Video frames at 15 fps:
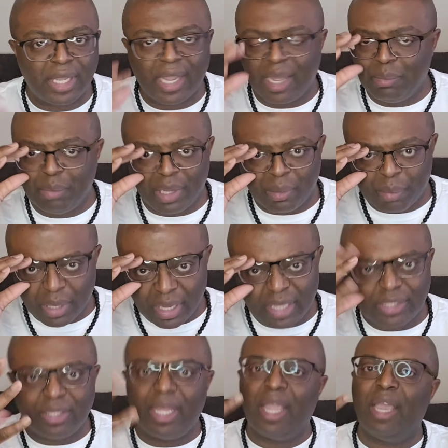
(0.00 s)
They got big
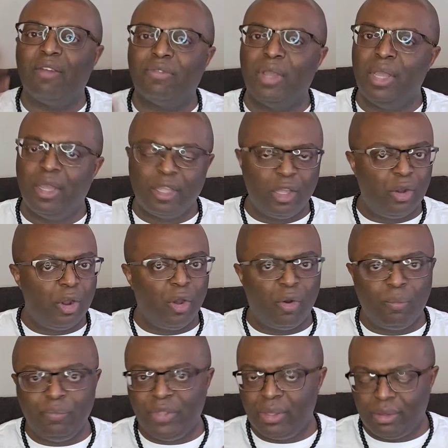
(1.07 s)
butts. They have, you
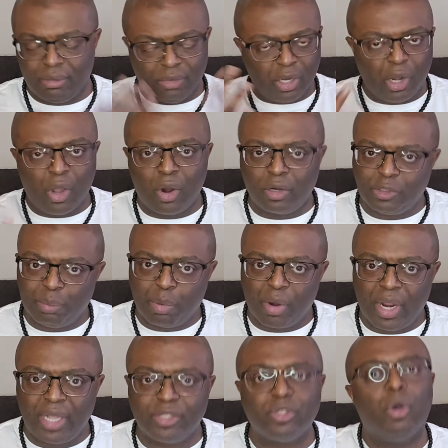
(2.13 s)
know, the large
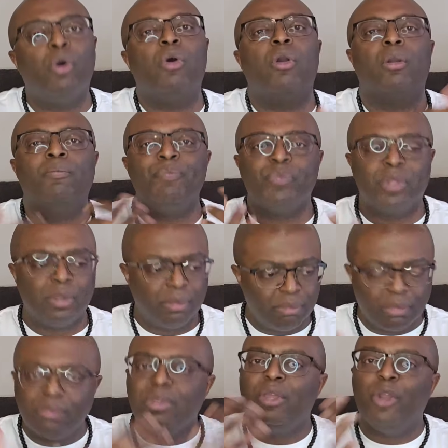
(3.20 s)
breasts, or,
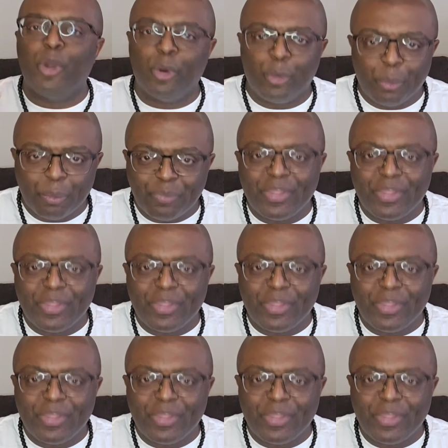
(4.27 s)
you know,